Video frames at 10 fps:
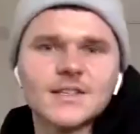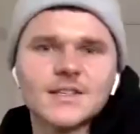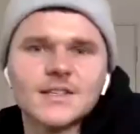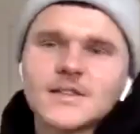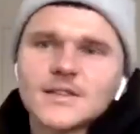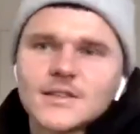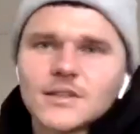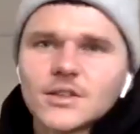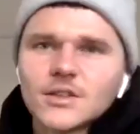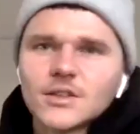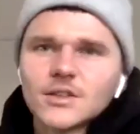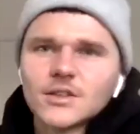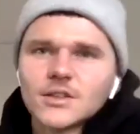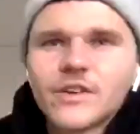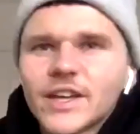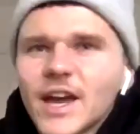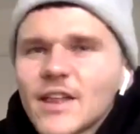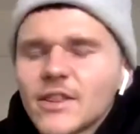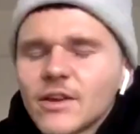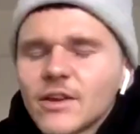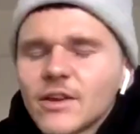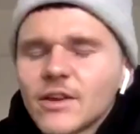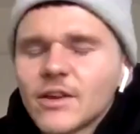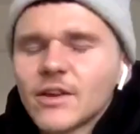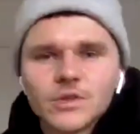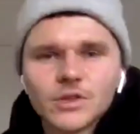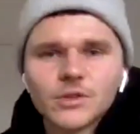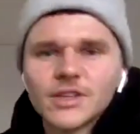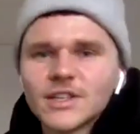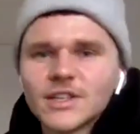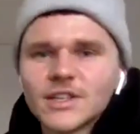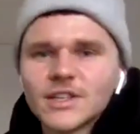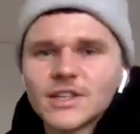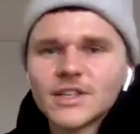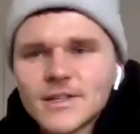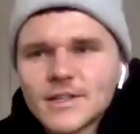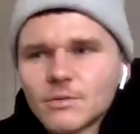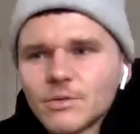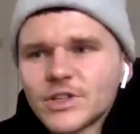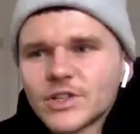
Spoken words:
Yeah. It's, you know, don't forget that we still do these movements.